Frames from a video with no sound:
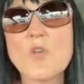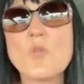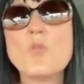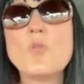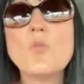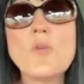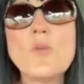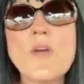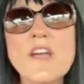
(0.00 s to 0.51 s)

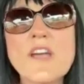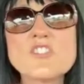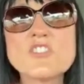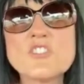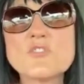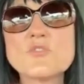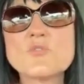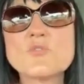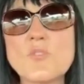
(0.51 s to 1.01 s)
who
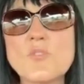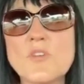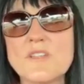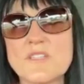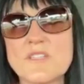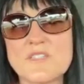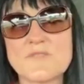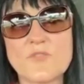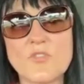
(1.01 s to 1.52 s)
actually is doing
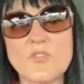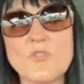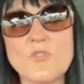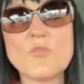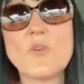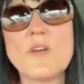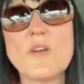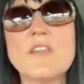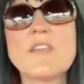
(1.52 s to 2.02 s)
this for
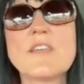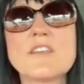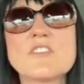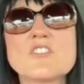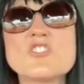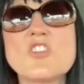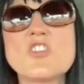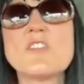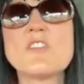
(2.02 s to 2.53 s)
you, and you can
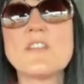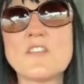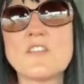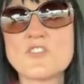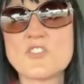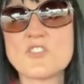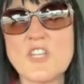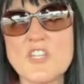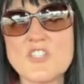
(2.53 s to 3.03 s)
share that
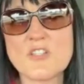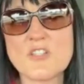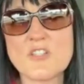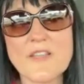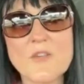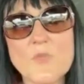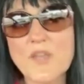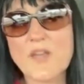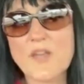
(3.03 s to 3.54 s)
education like
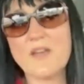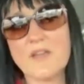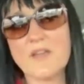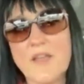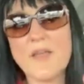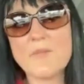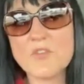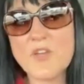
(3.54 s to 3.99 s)
we are.